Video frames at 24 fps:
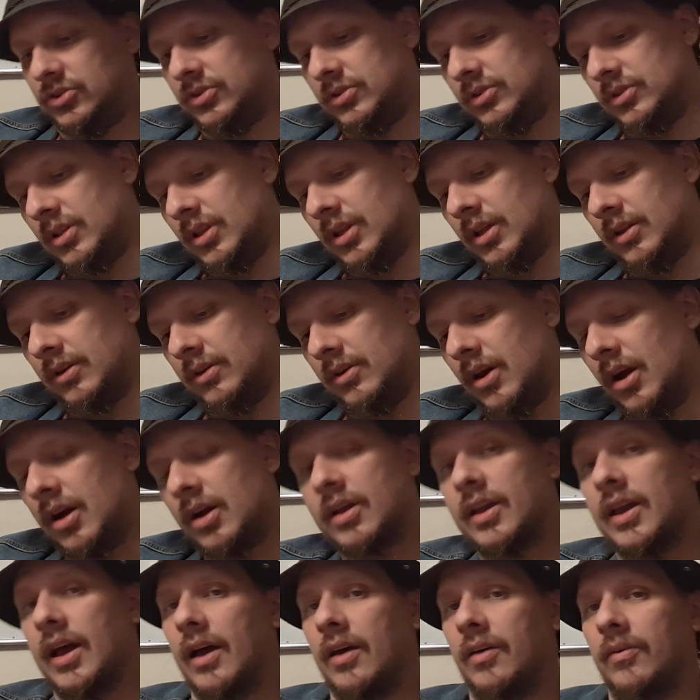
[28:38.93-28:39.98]
the
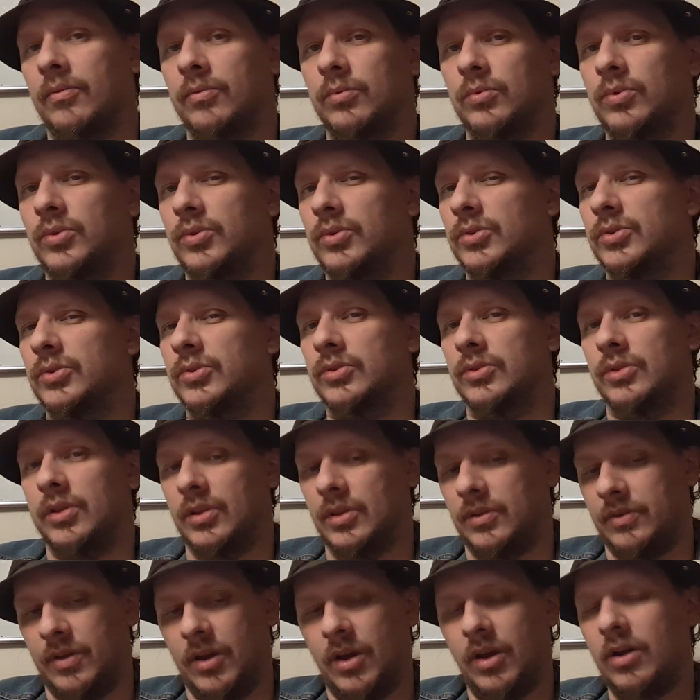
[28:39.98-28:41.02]
knockout rules,
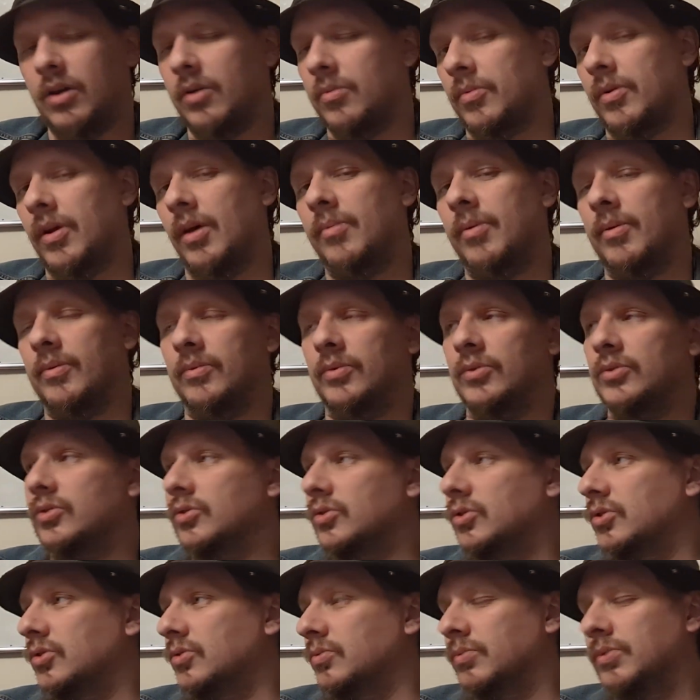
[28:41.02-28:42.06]
the unarmed combat rules are
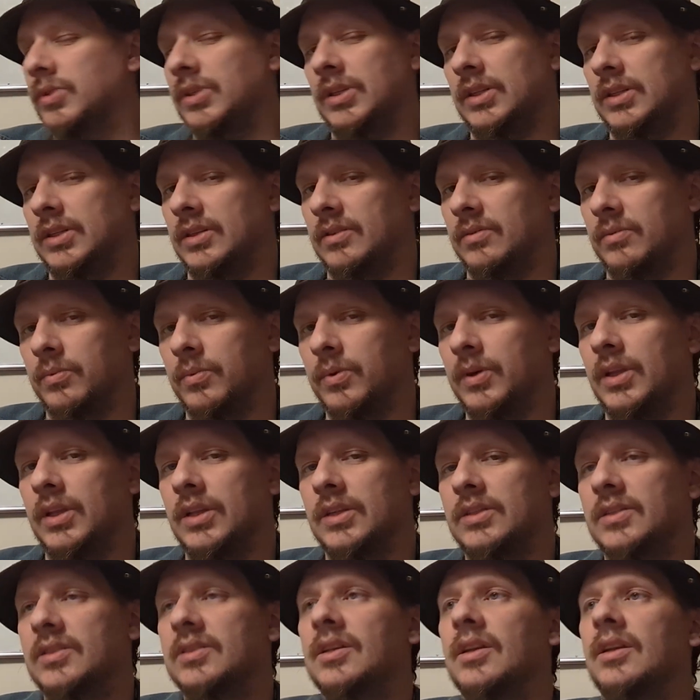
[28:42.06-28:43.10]
just really, really
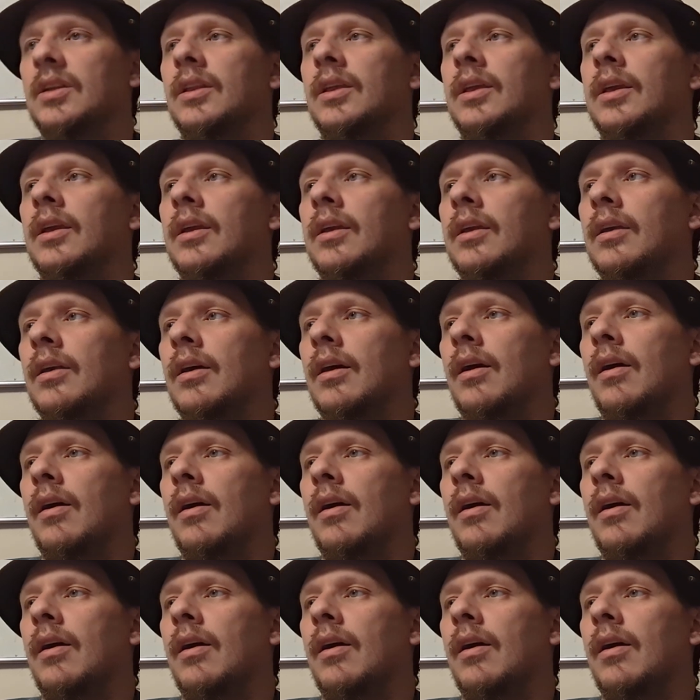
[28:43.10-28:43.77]
silly.